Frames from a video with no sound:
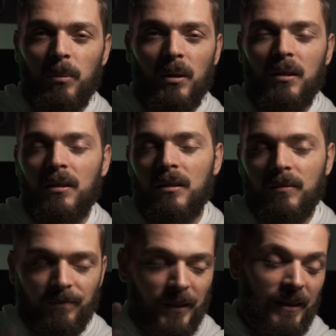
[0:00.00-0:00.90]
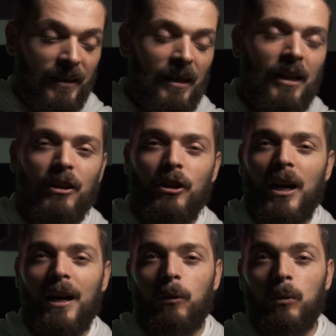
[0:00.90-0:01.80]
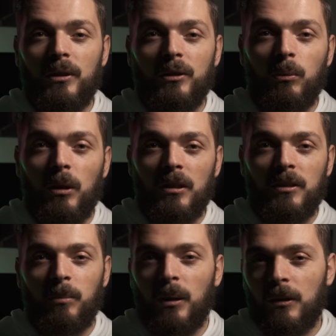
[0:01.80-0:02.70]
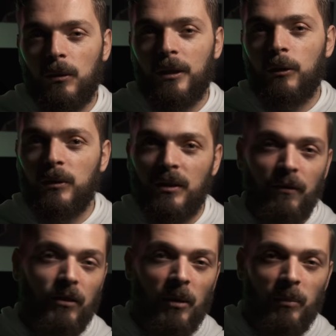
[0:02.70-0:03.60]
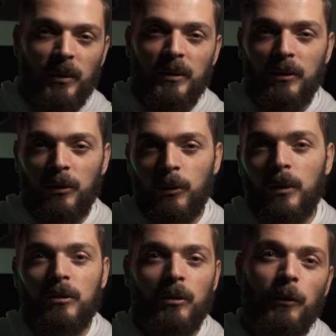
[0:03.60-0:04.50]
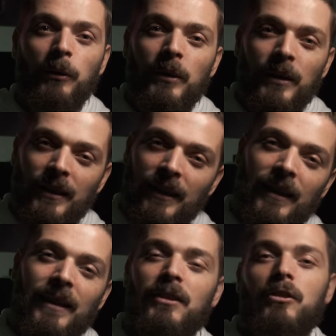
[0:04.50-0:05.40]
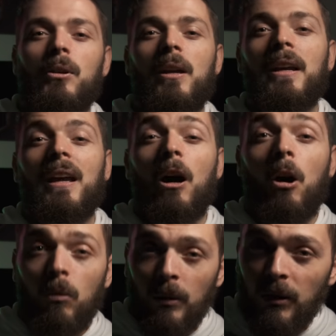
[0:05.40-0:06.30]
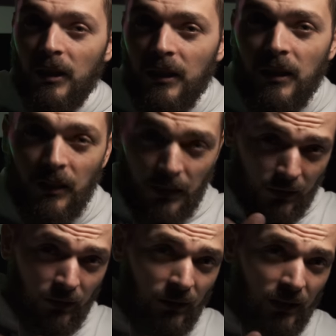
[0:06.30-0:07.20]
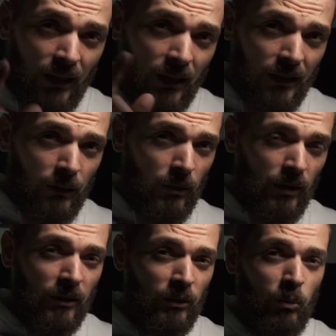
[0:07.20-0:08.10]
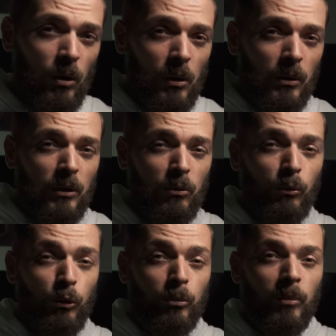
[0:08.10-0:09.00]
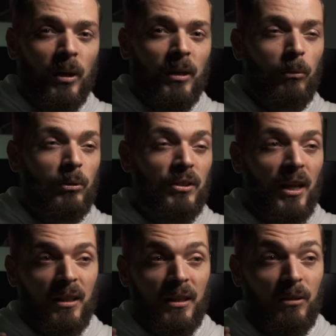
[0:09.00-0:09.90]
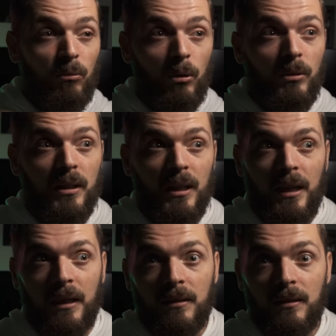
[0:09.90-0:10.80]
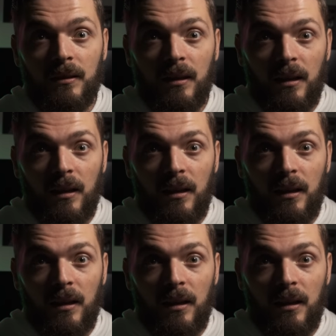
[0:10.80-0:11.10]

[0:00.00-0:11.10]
I don't know. I don't know how all this works, but all I know is that other companies can do it. So let's try. Oh, and just another little thing as well. A little rumor was that the Ronin S